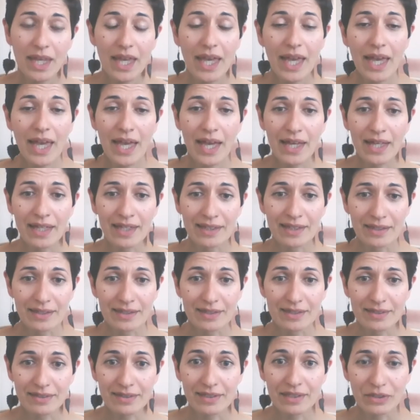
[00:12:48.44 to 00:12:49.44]

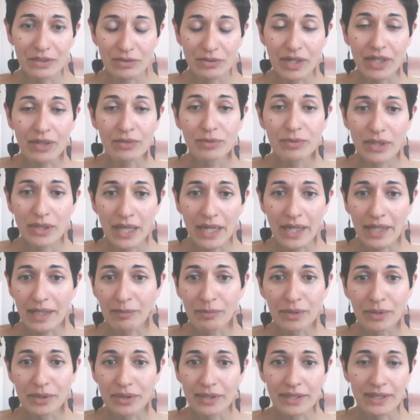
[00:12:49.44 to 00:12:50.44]
and,
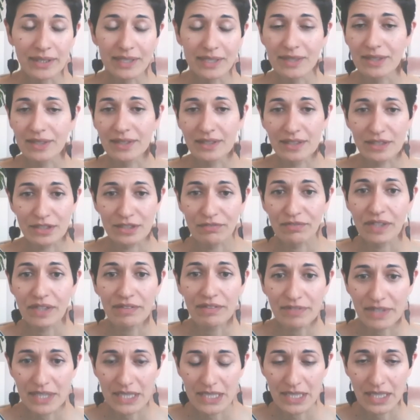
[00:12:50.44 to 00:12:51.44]
unreliable and into this
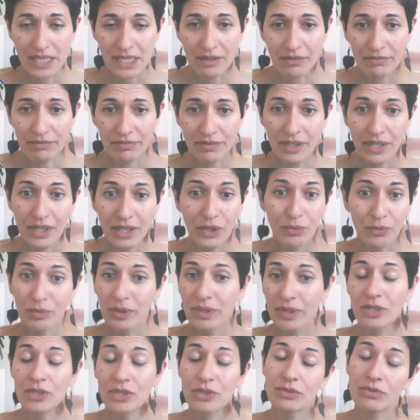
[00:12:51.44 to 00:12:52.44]
fluffy stuff,
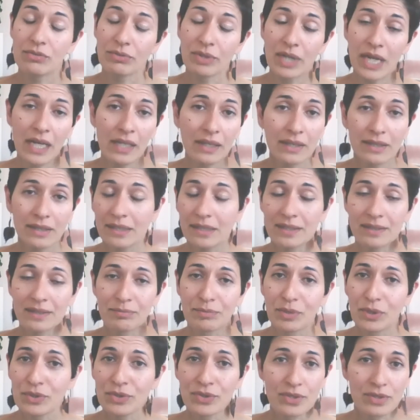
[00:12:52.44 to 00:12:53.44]
when the reality is
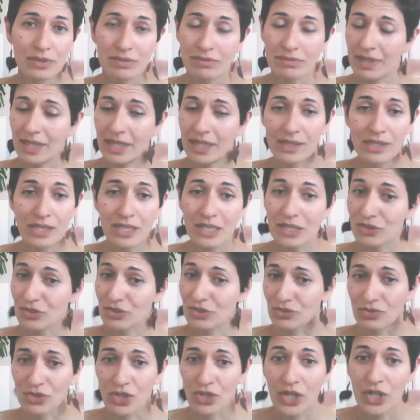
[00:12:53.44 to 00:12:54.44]
most NDs
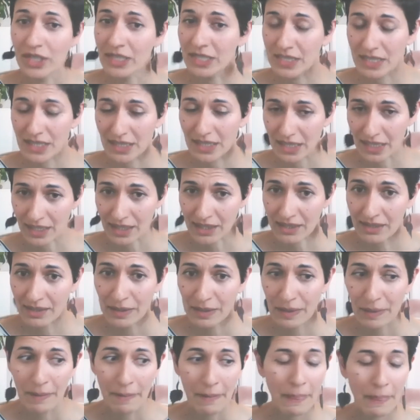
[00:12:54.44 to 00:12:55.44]
are not into that.
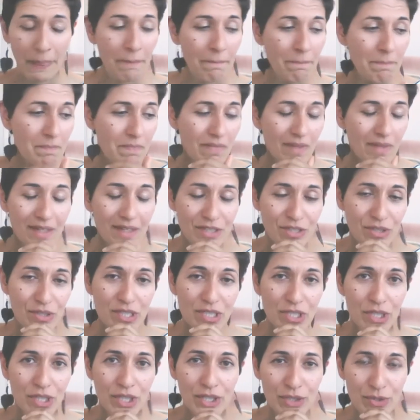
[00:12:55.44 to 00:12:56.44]
And so I
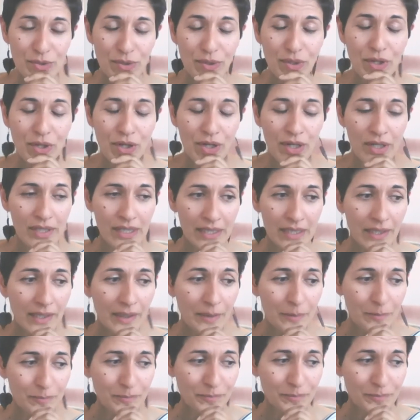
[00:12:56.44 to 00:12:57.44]
talked to a colleague,
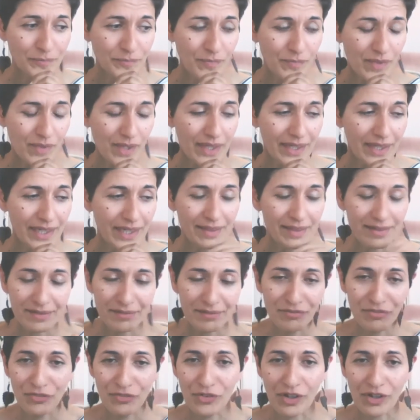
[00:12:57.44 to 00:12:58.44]
and he's
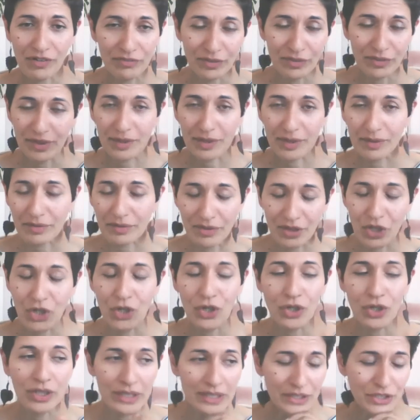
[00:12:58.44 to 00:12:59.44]
involved with the
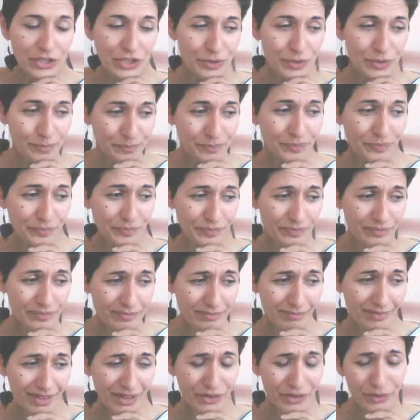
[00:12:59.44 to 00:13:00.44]
college,
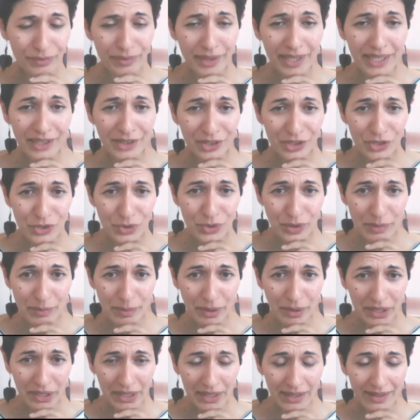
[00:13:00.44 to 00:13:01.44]
the regulatory
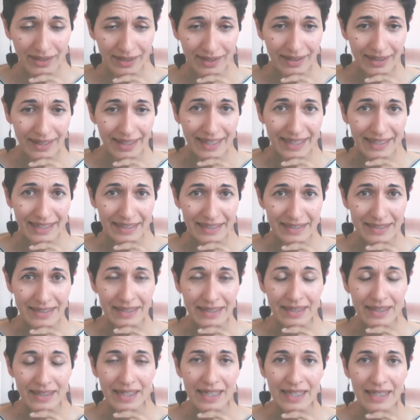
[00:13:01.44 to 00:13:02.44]
body. And I
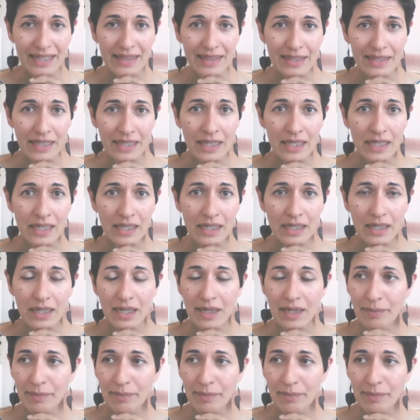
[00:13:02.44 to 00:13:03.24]
said, I think I